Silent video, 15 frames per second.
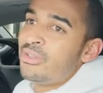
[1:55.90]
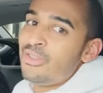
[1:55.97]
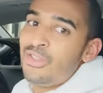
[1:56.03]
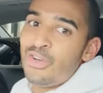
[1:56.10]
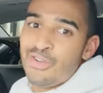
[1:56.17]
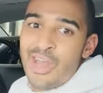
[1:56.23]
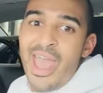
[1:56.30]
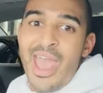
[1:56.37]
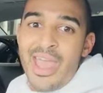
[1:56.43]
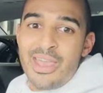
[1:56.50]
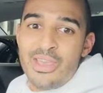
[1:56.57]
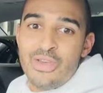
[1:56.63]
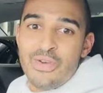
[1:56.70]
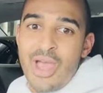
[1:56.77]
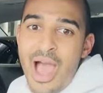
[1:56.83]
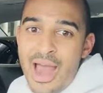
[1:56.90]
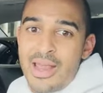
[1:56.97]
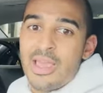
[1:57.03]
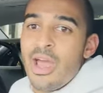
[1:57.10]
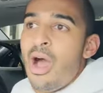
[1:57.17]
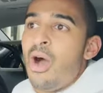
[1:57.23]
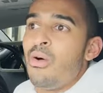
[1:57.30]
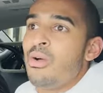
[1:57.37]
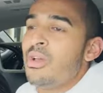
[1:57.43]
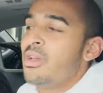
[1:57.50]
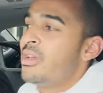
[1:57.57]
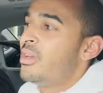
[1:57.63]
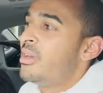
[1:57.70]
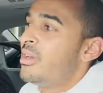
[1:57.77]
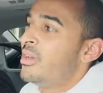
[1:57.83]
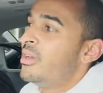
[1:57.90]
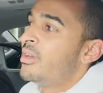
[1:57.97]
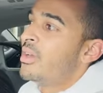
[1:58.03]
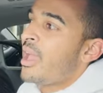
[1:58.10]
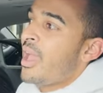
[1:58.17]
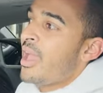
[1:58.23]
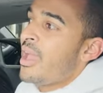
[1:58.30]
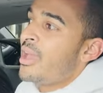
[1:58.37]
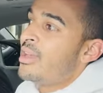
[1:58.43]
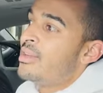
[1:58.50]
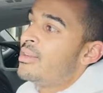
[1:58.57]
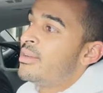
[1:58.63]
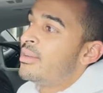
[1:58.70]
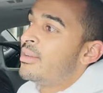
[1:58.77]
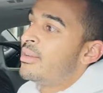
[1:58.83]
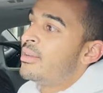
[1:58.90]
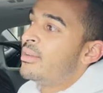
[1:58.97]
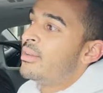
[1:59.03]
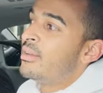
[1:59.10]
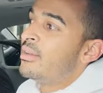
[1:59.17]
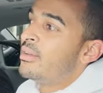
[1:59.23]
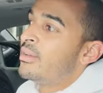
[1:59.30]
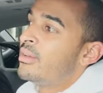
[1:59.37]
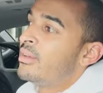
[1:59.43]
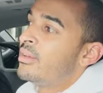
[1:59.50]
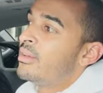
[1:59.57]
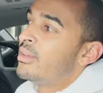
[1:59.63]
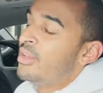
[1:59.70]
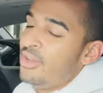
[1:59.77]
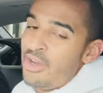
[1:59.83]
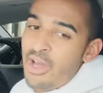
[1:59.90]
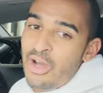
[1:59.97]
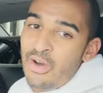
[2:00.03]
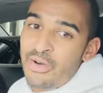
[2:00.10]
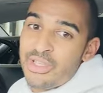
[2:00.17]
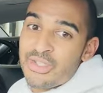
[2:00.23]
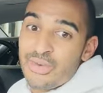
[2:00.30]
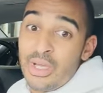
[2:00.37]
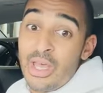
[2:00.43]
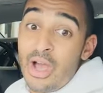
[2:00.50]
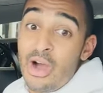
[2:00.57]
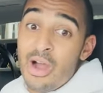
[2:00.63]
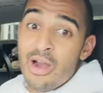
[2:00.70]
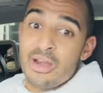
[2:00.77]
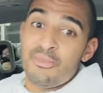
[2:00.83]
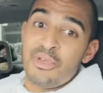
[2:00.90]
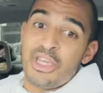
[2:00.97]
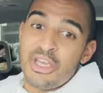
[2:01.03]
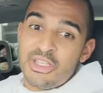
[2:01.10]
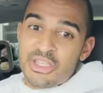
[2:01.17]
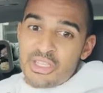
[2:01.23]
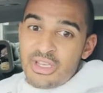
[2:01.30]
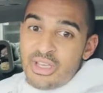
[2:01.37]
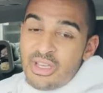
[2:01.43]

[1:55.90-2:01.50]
your day. You gotta go. And you know, it's really hard because